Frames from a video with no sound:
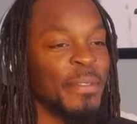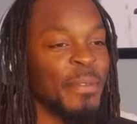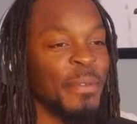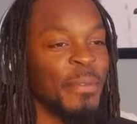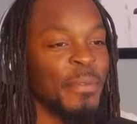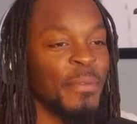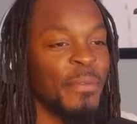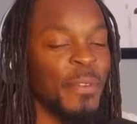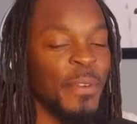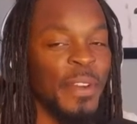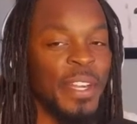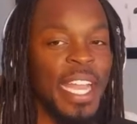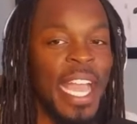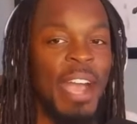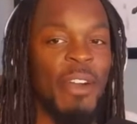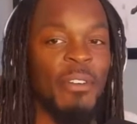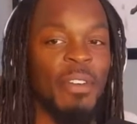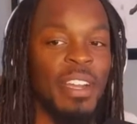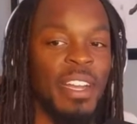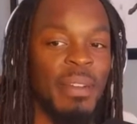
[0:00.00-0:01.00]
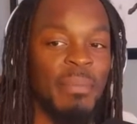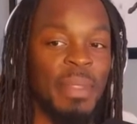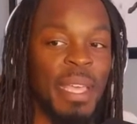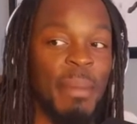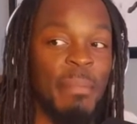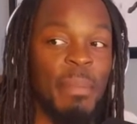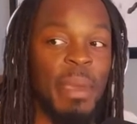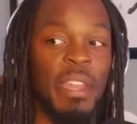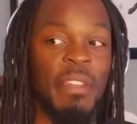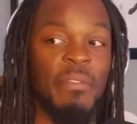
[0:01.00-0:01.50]
for an outcome
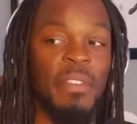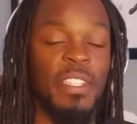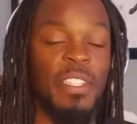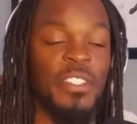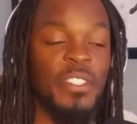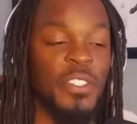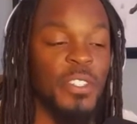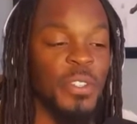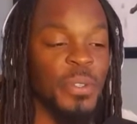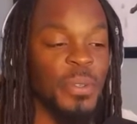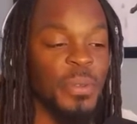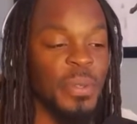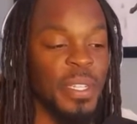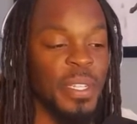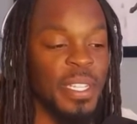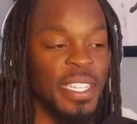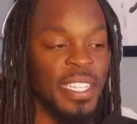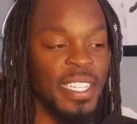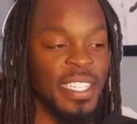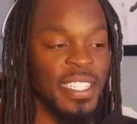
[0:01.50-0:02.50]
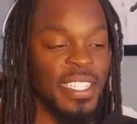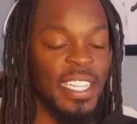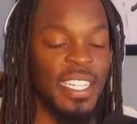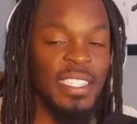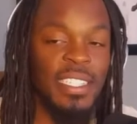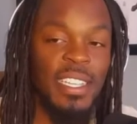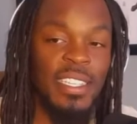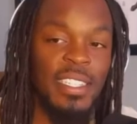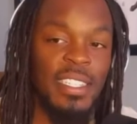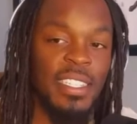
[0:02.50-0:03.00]
that benefits you that
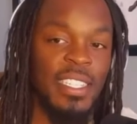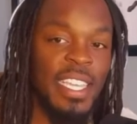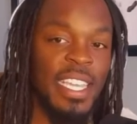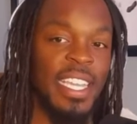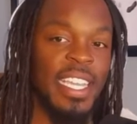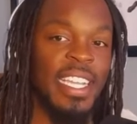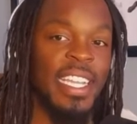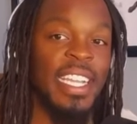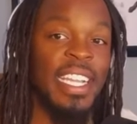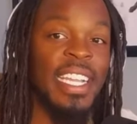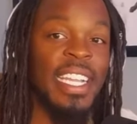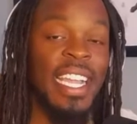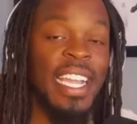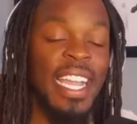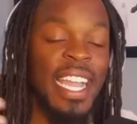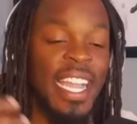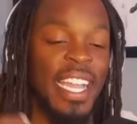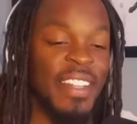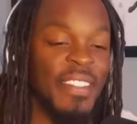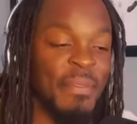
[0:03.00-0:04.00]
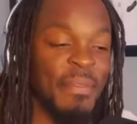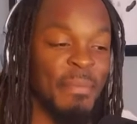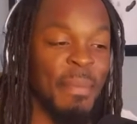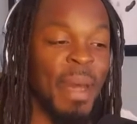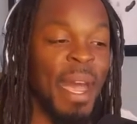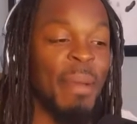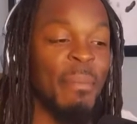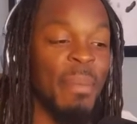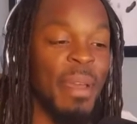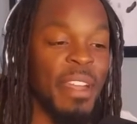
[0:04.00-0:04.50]
doesn't take
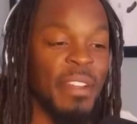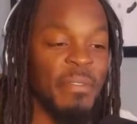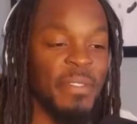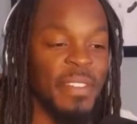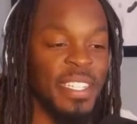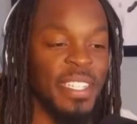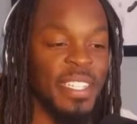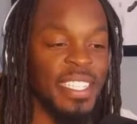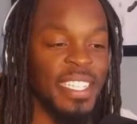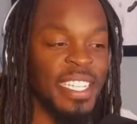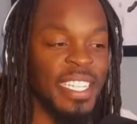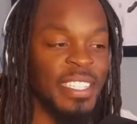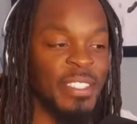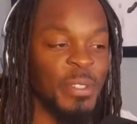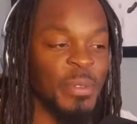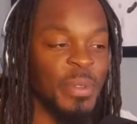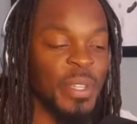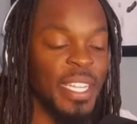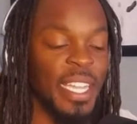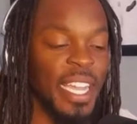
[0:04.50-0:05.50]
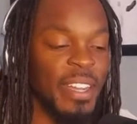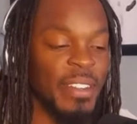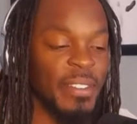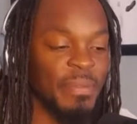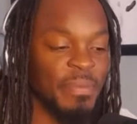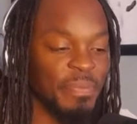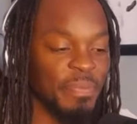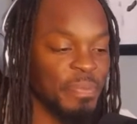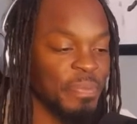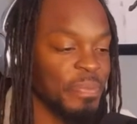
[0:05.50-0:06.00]
my benefits into account.
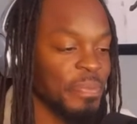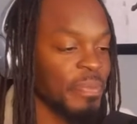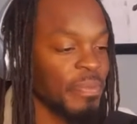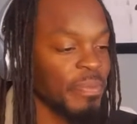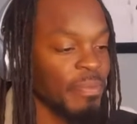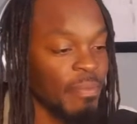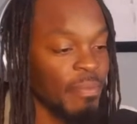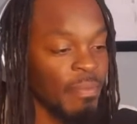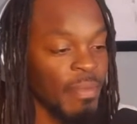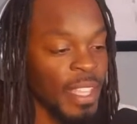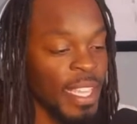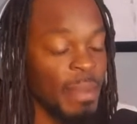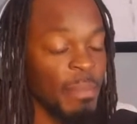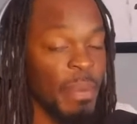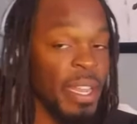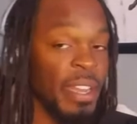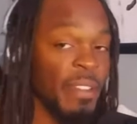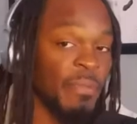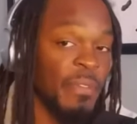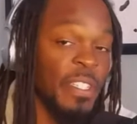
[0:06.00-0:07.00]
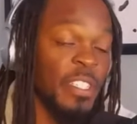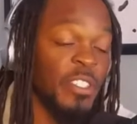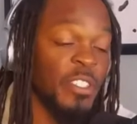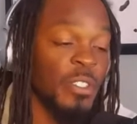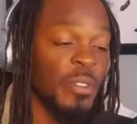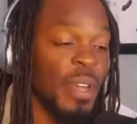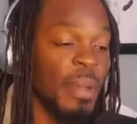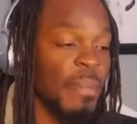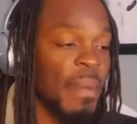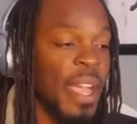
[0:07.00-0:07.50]
It benefits
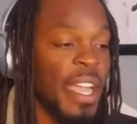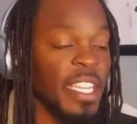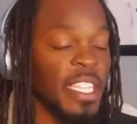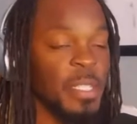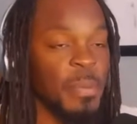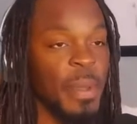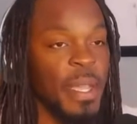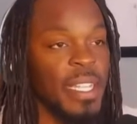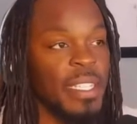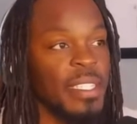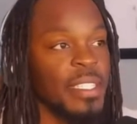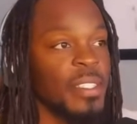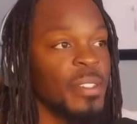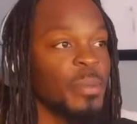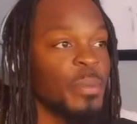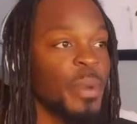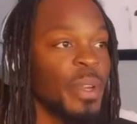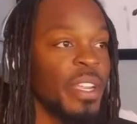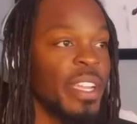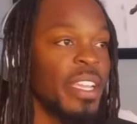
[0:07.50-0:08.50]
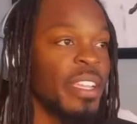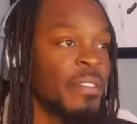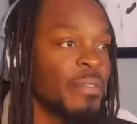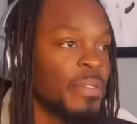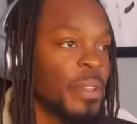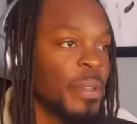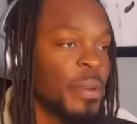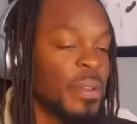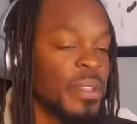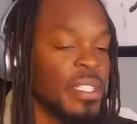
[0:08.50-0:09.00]
you at my expense, where
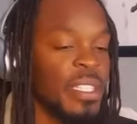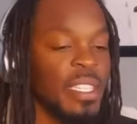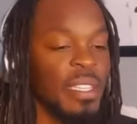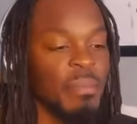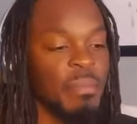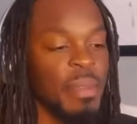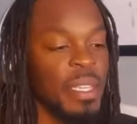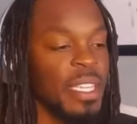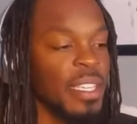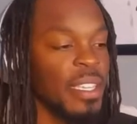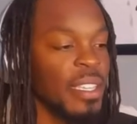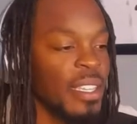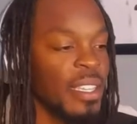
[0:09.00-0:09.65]
influence can be,